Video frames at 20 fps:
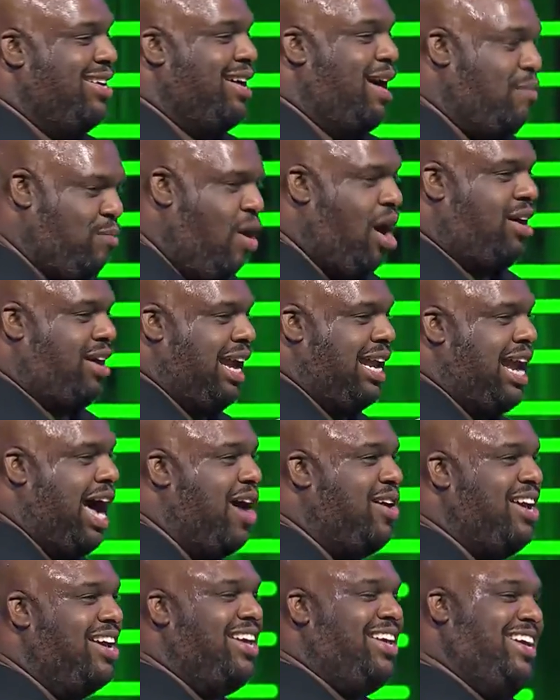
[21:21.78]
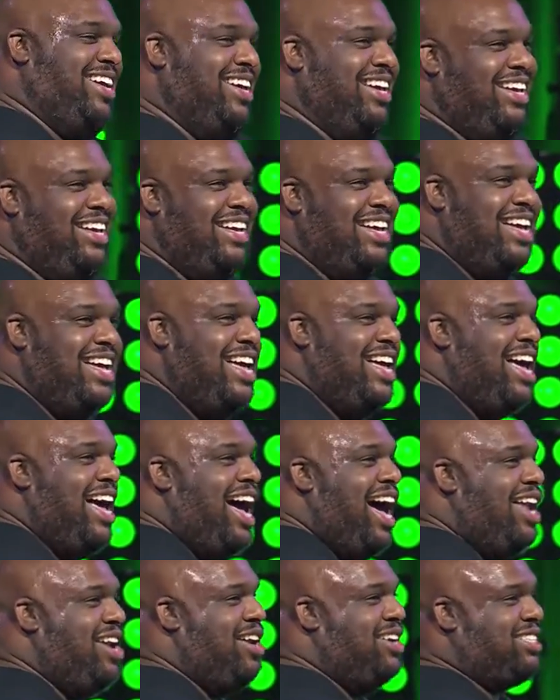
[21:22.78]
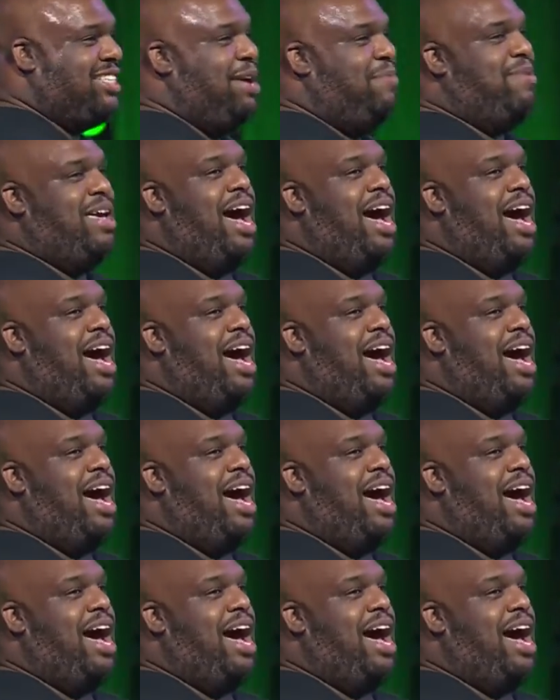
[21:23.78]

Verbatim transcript: I'm working on it. I know some of